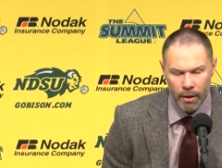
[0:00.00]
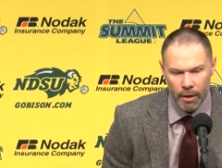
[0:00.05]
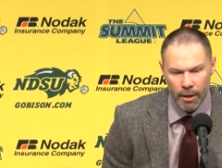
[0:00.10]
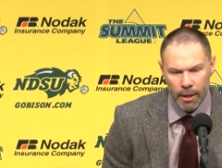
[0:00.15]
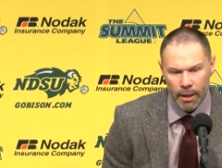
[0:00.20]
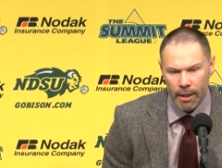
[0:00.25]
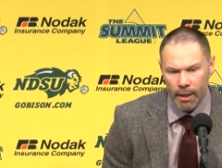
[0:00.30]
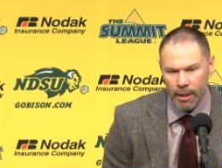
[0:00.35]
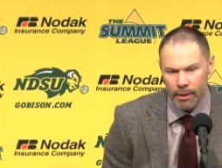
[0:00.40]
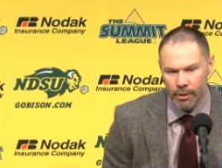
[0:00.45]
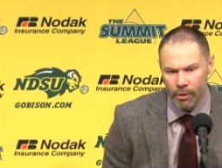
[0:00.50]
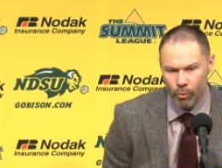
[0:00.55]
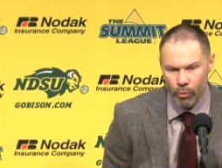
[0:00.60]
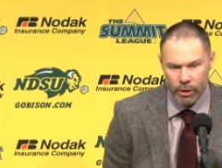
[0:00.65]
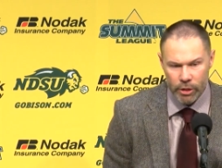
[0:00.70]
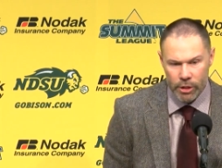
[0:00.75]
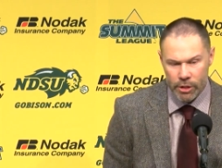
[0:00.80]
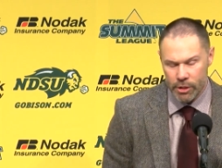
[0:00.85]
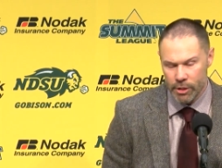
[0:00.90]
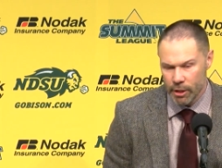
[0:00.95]
uh, that
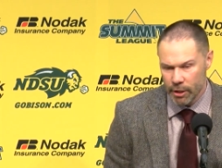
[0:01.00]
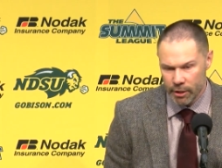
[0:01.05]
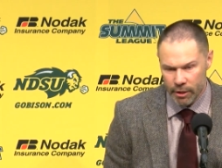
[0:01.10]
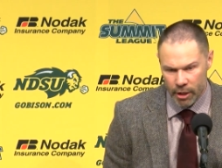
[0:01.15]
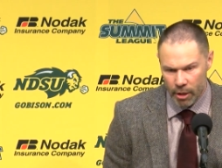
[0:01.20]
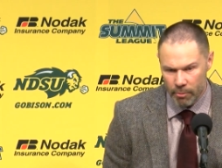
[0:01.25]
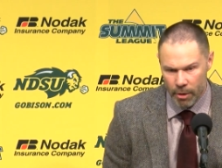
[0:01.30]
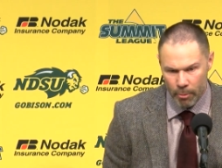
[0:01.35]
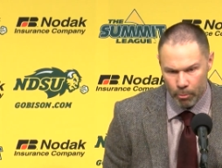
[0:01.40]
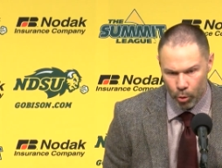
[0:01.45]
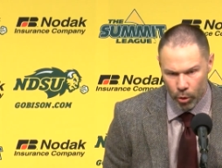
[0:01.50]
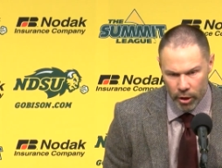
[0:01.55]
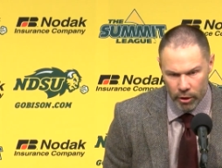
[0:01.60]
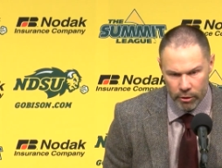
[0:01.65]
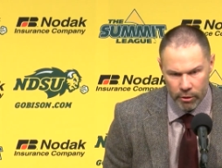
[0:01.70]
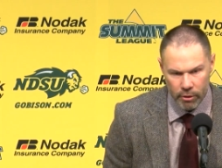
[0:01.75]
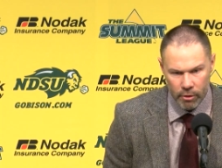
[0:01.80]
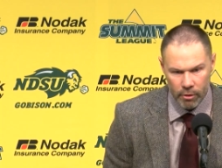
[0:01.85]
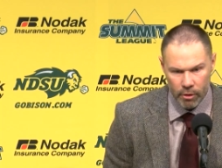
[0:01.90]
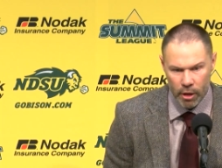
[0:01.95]
we just didn't come up
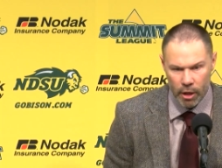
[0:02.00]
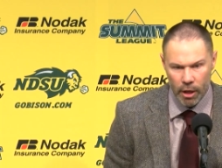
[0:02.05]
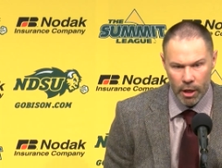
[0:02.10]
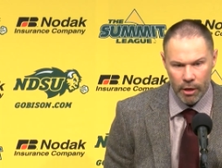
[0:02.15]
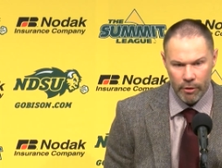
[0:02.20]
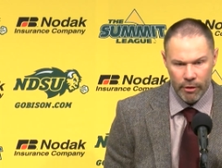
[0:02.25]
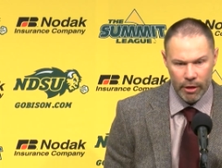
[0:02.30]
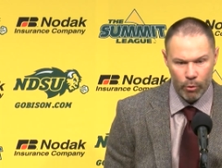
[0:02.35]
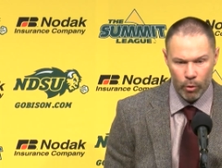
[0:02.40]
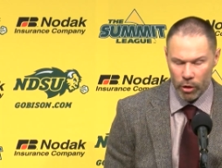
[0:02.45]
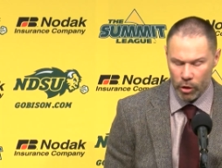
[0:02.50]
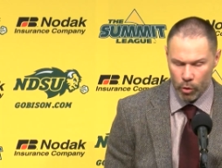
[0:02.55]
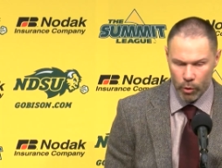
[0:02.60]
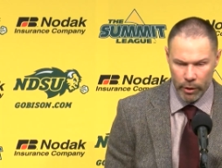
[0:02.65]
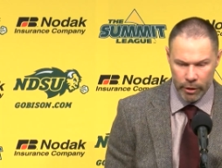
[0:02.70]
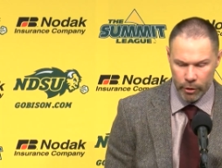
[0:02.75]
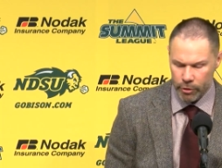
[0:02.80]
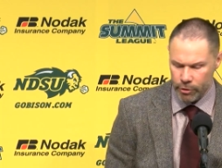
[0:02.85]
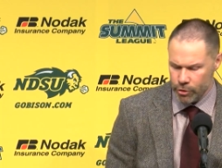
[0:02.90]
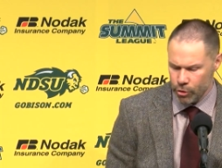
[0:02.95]
with. Uh, they were
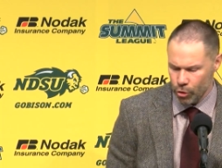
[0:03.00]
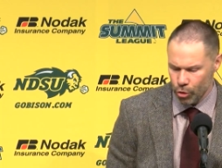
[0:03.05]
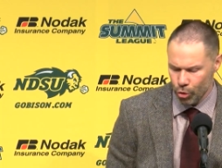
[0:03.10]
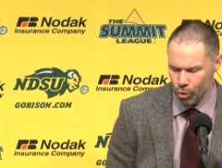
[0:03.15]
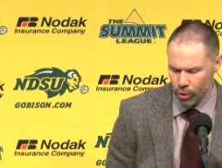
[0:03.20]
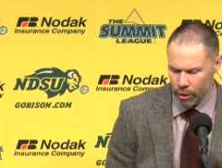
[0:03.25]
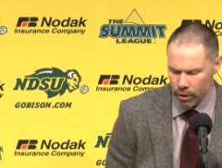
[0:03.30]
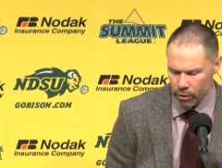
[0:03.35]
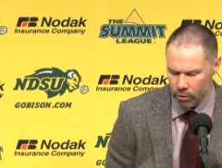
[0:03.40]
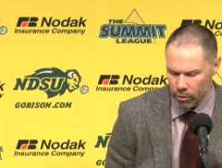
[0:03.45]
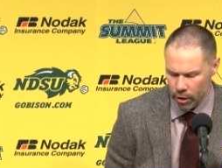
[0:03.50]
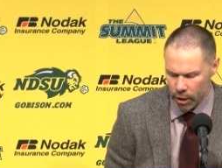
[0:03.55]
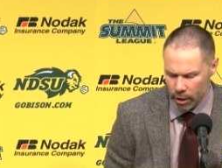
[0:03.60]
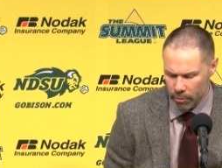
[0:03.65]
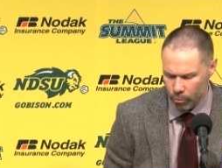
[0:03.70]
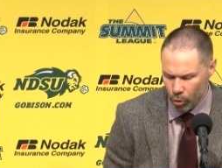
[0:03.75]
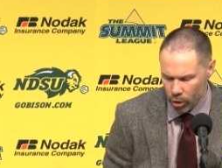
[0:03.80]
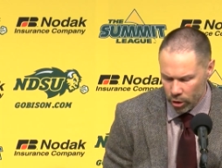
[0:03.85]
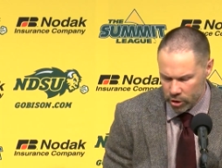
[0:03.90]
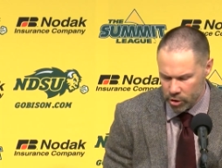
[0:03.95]
quicker too and, and
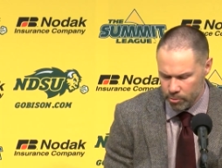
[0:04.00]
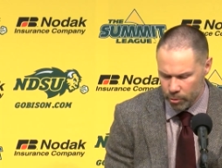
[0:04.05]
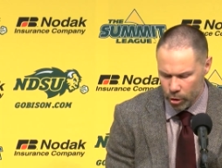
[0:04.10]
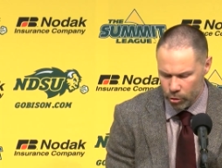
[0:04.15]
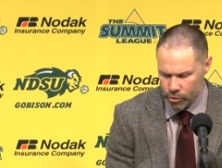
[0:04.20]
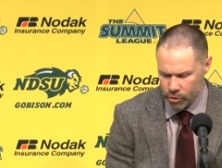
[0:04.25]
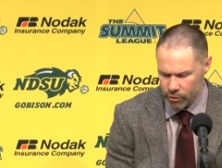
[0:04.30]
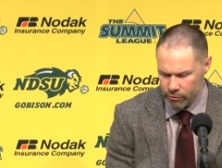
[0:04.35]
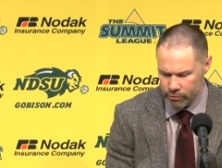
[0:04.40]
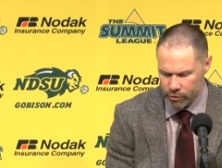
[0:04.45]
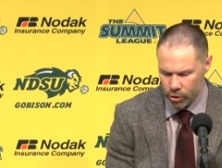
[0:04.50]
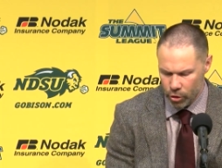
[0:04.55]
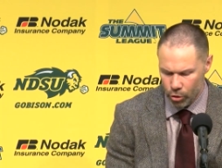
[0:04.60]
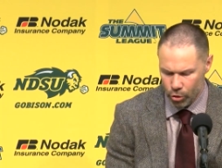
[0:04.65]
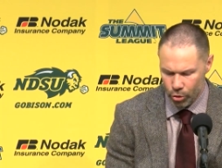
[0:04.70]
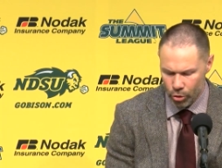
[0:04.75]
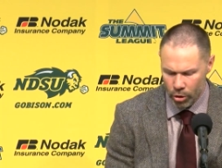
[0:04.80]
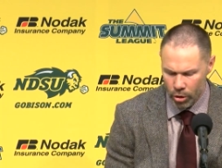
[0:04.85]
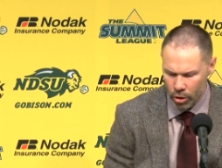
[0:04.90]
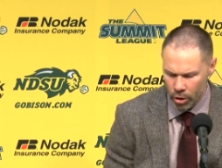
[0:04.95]
more explosive
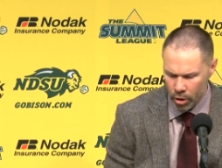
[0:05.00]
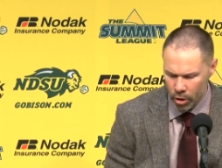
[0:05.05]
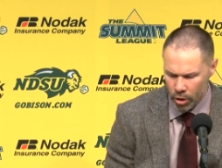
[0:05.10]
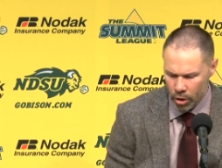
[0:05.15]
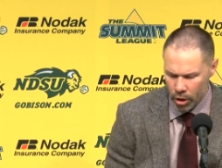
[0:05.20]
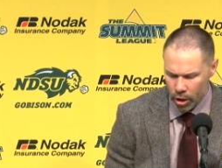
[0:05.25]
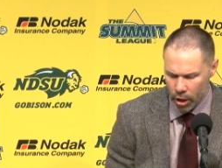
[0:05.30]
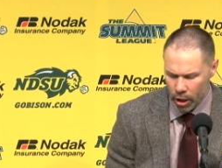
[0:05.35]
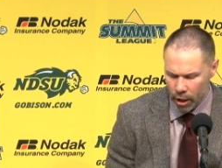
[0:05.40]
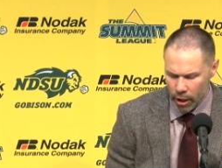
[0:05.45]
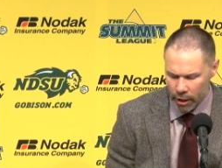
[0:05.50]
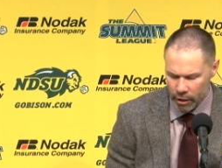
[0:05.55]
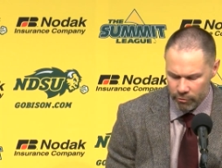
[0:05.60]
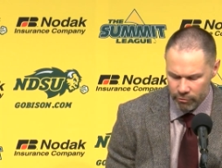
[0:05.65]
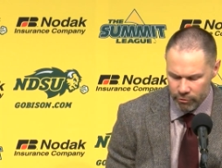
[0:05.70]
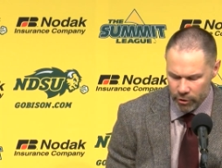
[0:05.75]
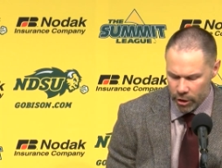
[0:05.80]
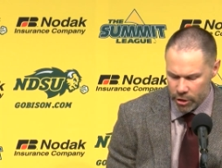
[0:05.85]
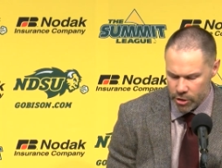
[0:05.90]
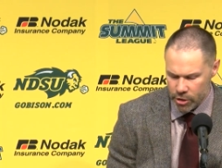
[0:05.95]
too uh, and
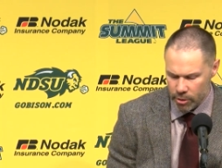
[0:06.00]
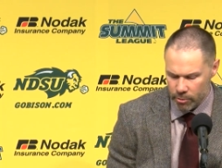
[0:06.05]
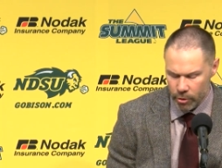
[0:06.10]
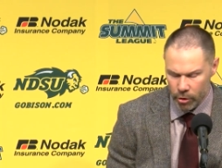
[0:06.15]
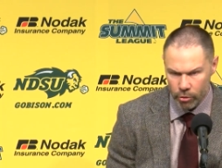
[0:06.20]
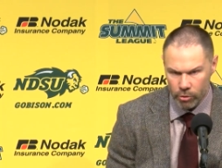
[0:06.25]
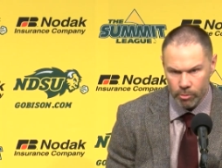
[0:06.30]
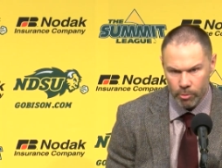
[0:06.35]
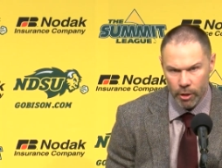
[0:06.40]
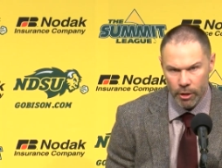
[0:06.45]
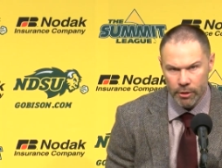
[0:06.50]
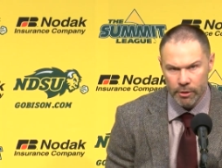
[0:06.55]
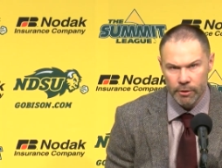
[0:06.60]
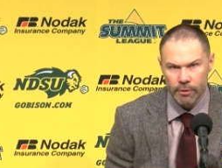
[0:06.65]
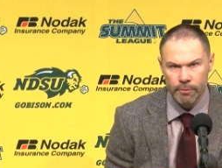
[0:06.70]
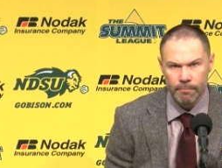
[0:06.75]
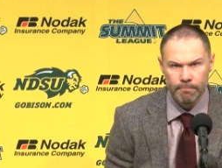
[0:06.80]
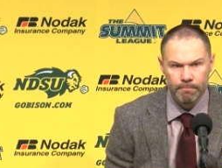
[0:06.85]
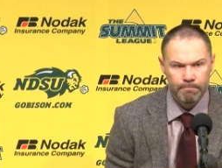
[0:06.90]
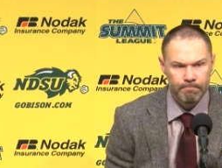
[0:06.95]
finished some of those
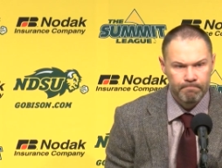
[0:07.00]
plays.